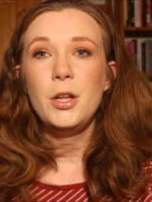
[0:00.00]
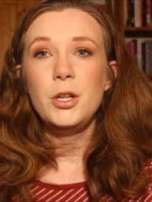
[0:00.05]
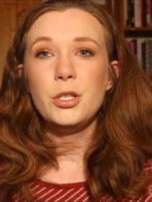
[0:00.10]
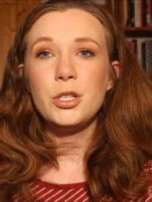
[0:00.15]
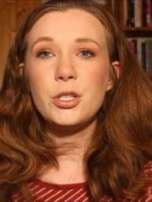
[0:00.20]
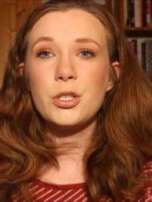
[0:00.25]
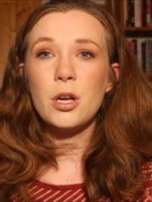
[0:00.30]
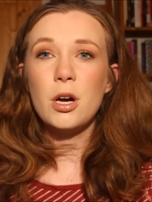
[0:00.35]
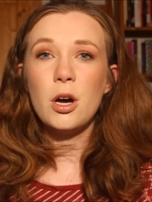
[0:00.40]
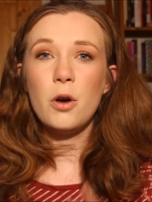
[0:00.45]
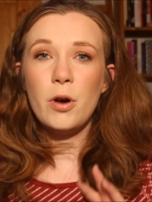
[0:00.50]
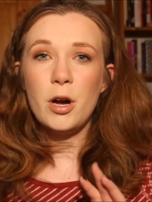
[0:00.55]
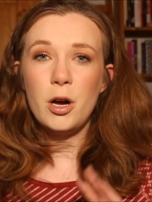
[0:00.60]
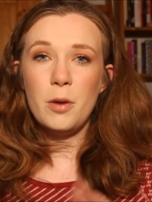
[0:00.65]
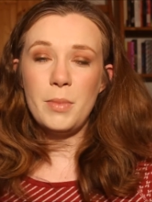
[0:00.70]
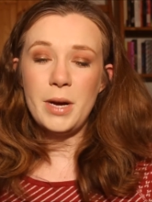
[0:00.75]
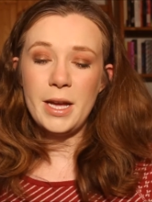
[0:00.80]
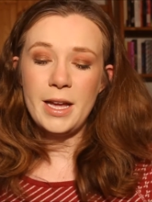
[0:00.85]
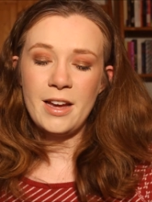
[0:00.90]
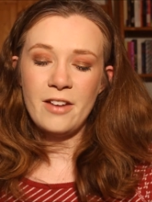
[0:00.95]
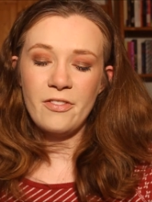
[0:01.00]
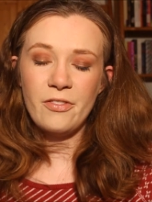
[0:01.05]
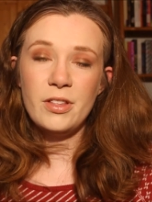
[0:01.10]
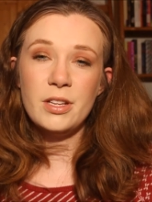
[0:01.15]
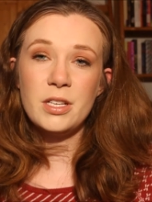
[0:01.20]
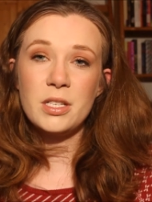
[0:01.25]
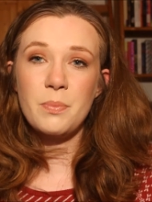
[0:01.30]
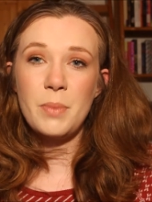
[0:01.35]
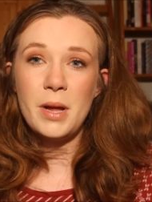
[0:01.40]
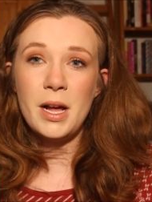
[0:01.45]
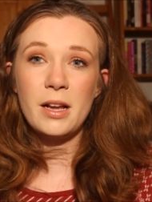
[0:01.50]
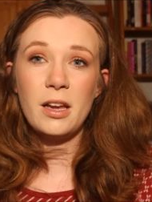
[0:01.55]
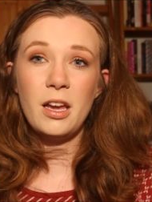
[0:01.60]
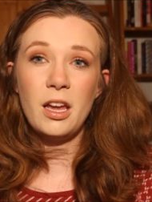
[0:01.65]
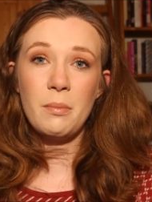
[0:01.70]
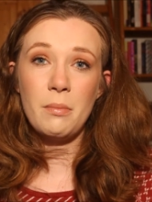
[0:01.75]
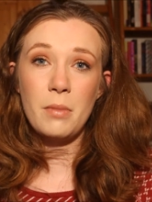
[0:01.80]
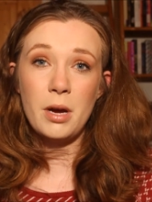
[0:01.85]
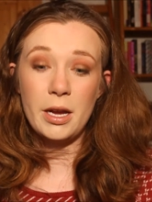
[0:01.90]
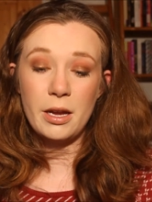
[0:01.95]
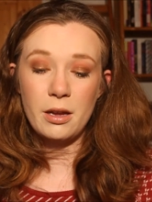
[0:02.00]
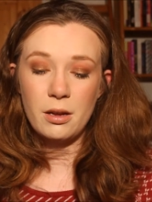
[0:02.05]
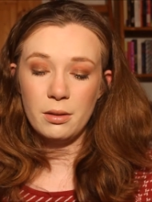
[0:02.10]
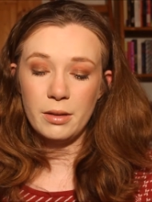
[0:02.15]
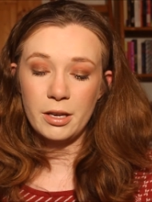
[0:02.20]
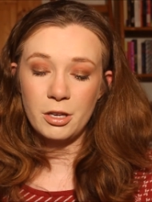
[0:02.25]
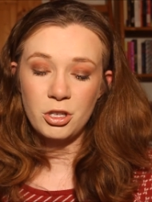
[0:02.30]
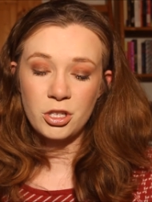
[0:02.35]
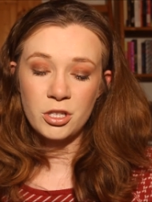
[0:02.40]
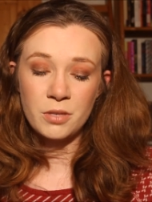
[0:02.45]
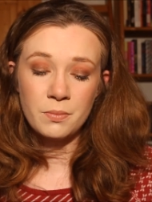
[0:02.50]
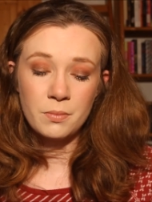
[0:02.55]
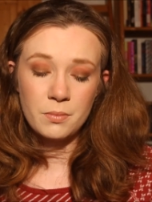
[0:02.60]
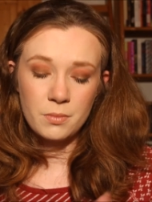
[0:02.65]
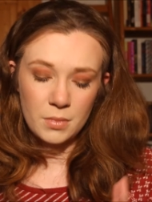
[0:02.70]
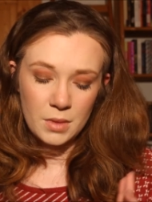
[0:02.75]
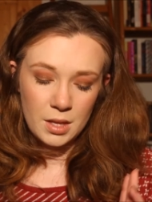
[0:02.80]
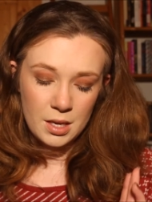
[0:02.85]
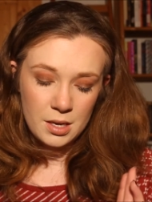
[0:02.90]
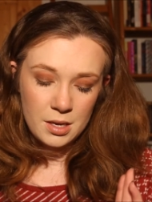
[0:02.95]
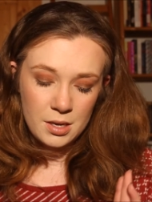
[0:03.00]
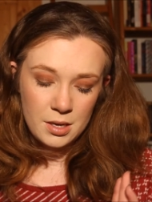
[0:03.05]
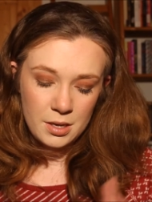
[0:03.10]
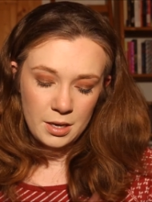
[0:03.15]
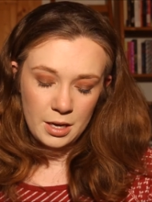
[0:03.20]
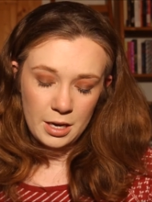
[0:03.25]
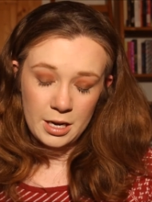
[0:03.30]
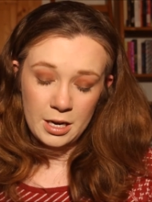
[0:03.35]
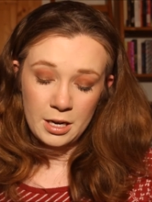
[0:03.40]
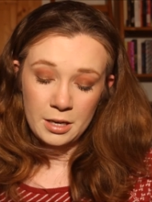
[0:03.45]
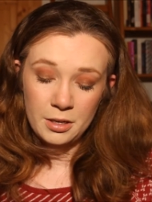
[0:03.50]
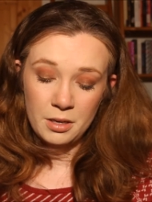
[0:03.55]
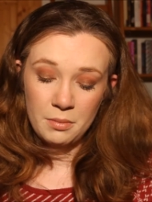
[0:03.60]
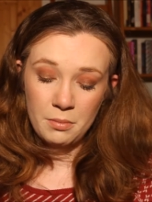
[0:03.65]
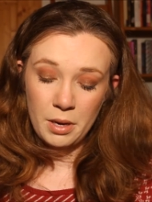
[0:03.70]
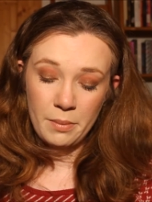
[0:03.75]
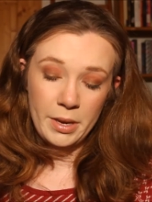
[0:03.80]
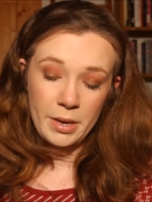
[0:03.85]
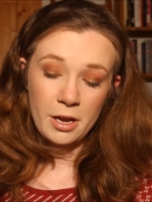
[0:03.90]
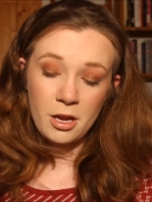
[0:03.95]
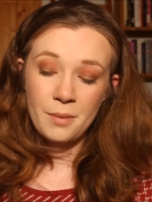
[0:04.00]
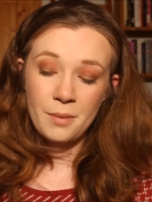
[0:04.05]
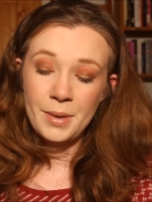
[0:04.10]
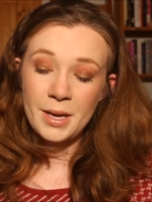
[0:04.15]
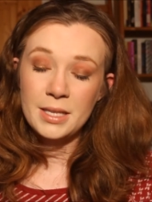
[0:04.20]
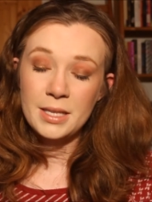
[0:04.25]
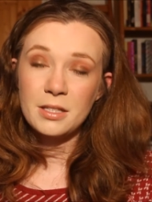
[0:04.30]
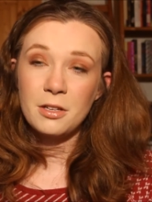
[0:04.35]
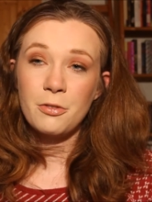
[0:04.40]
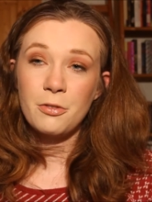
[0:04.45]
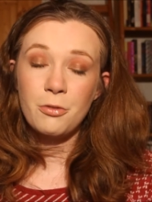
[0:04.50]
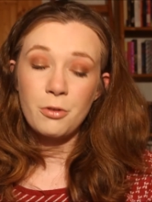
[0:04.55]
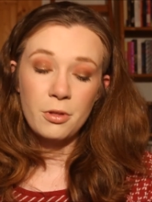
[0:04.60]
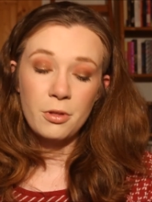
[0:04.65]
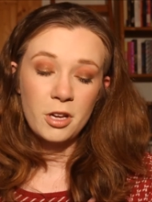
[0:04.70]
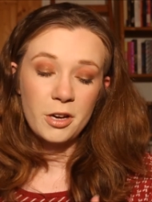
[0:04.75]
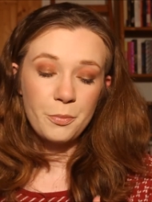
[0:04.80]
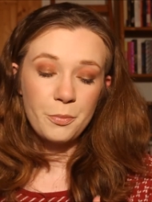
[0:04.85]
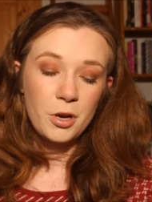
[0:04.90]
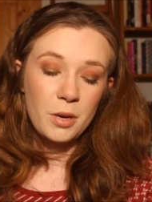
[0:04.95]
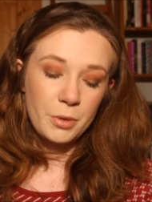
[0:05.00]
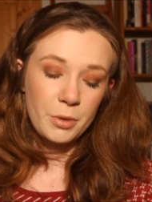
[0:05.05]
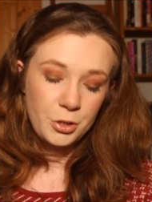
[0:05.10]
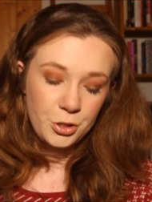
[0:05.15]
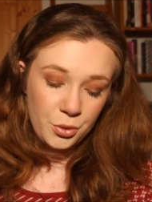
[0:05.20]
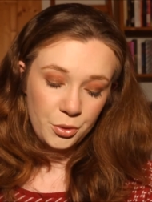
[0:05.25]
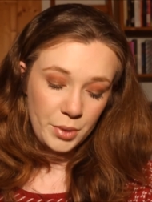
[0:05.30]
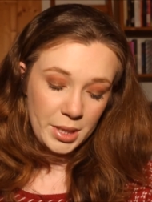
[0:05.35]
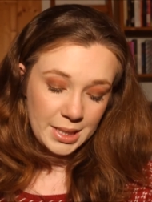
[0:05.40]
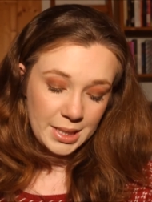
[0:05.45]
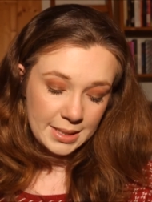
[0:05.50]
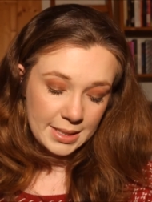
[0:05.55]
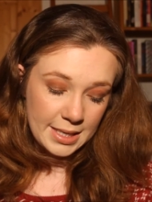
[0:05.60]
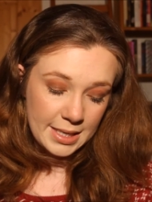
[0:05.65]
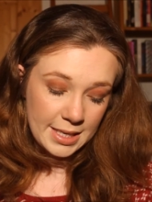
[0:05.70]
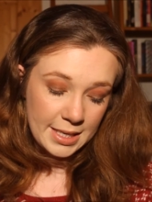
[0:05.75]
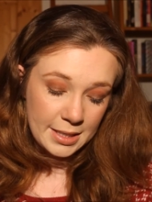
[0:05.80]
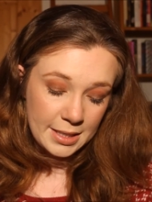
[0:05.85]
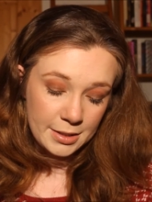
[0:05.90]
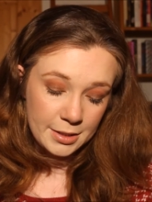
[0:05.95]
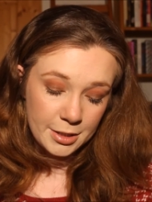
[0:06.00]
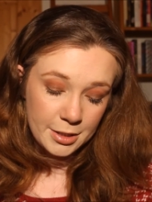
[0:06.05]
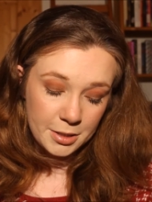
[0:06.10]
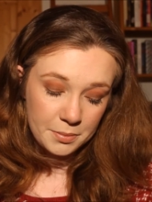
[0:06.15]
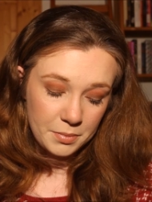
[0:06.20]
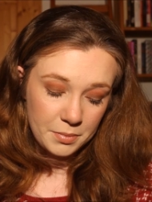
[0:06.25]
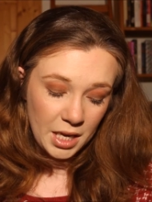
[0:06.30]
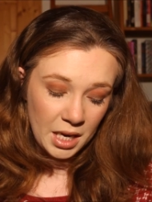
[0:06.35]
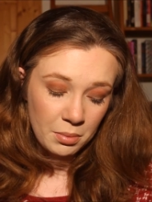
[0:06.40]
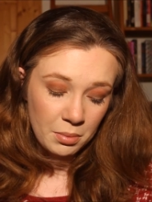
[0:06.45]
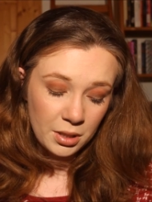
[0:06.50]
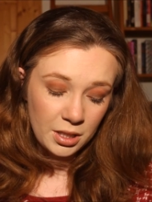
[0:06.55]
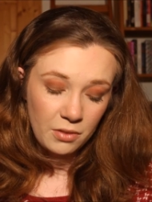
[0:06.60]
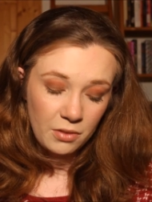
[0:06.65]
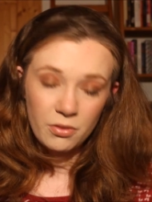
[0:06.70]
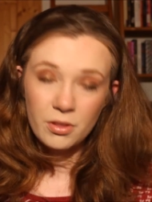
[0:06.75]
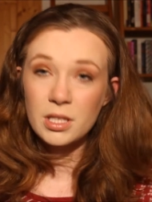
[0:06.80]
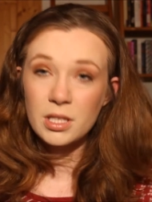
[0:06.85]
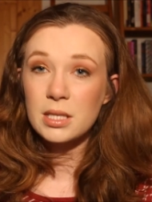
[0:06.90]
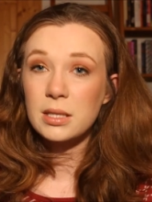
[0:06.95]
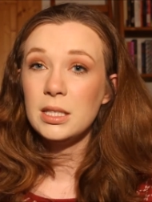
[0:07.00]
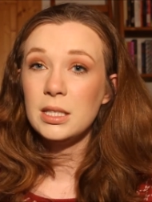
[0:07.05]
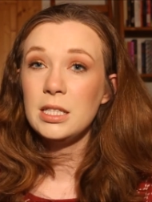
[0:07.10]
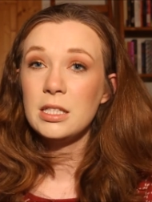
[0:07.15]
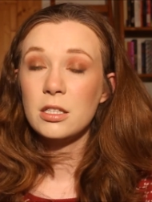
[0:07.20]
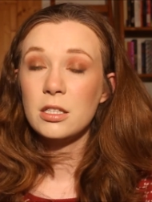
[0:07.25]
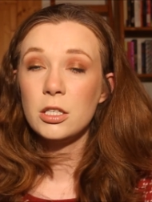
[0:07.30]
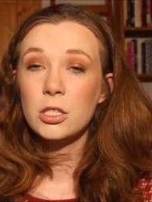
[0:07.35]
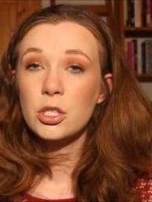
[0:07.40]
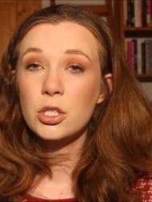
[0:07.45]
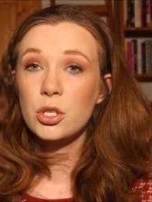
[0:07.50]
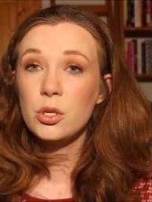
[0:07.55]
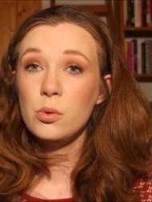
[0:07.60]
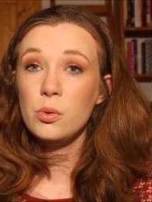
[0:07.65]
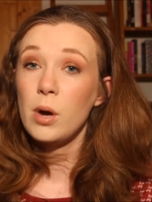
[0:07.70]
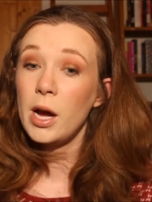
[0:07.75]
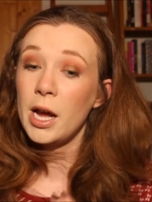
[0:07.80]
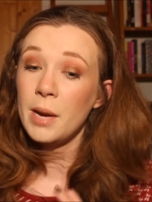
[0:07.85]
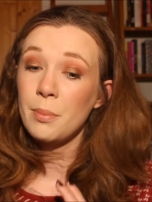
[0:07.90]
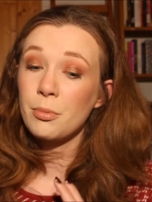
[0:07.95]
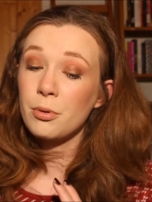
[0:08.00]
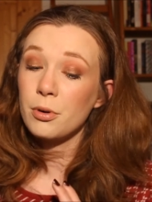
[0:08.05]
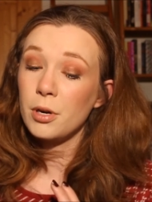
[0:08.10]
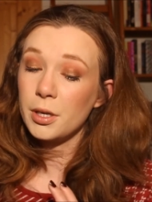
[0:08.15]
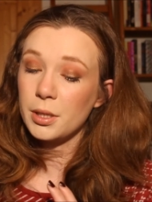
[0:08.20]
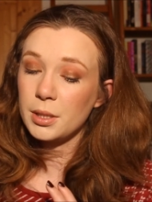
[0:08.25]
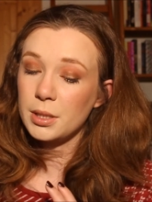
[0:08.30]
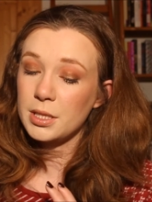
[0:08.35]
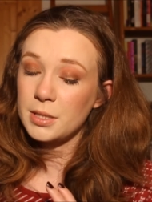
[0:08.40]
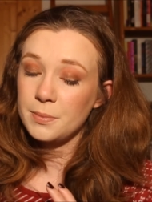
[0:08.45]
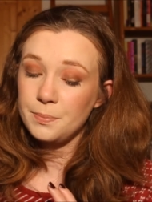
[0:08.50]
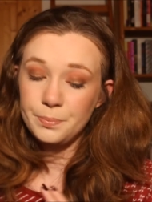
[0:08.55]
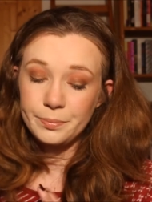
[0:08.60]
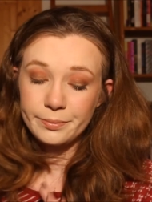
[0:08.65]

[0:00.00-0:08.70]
So I have this back in my collection and in my makeup basket for the upcoming 2 weeks, and I believe this leads us to eye products.